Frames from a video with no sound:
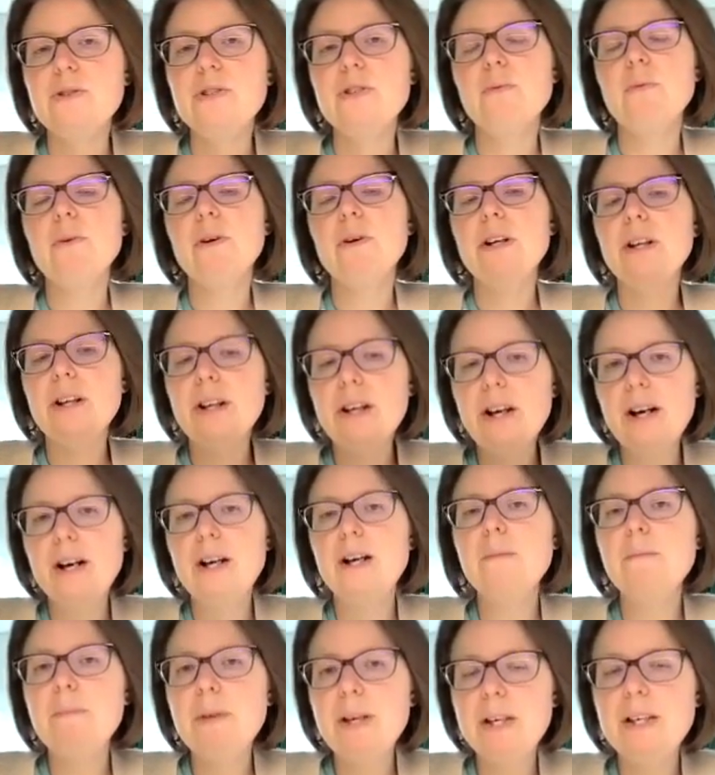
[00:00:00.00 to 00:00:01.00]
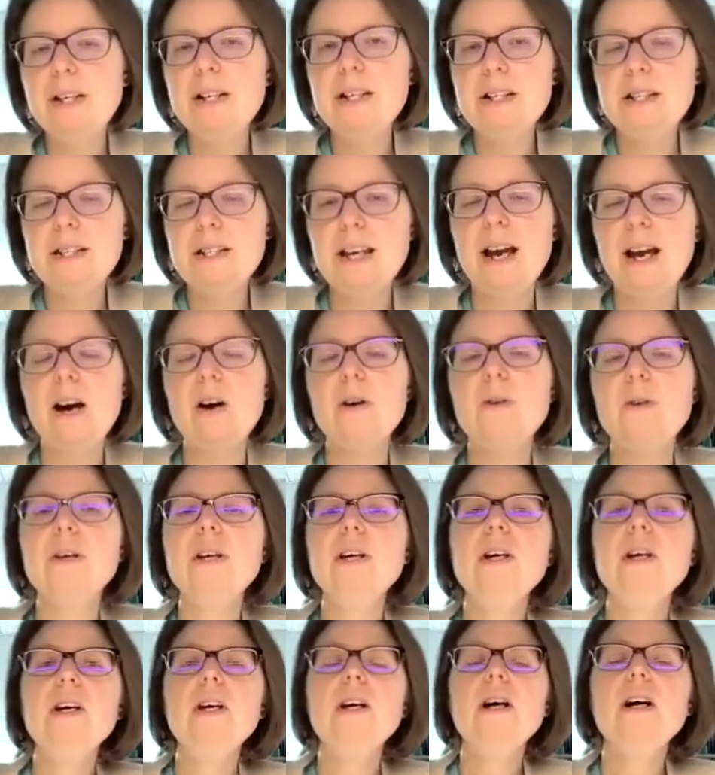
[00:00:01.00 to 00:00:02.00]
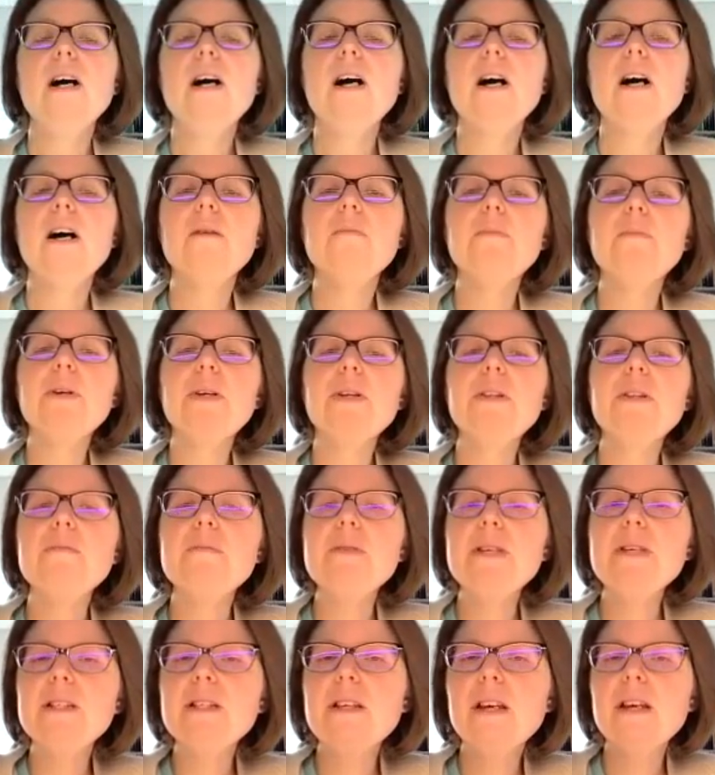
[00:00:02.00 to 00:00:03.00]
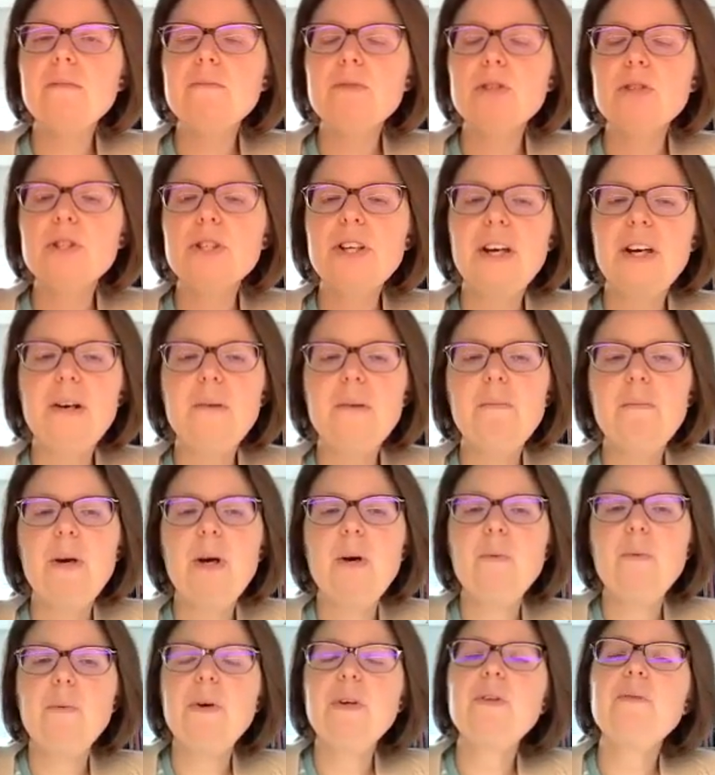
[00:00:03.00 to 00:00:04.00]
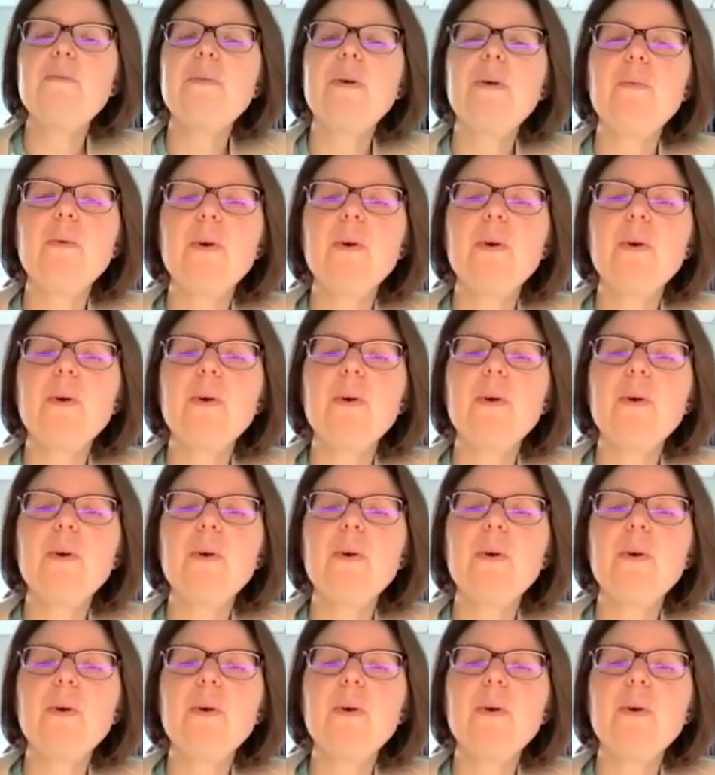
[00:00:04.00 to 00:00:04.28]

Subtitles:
So we're going to kind of pin it down, but in the meantime, just kind of bear with me.